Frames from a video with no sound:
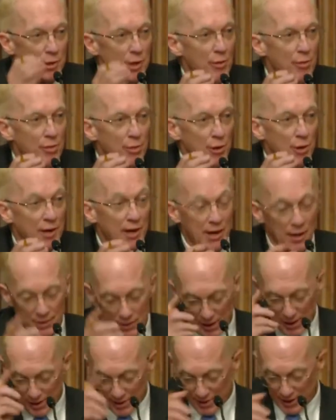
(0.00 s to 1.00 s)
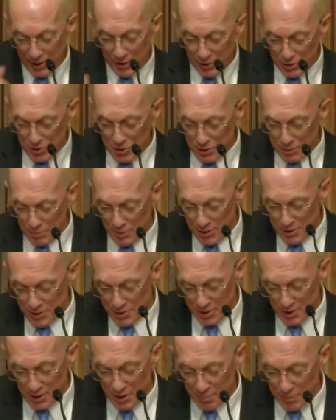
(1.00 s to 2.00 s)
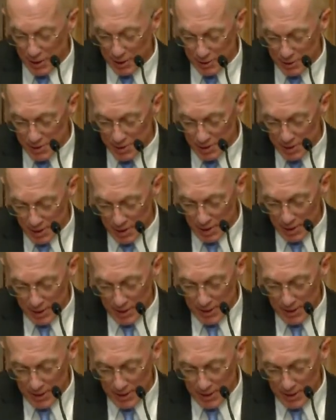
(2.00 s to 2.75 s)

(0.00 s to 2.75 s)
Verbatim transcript: It's well thought out. Thank you so much, uh, Mayris.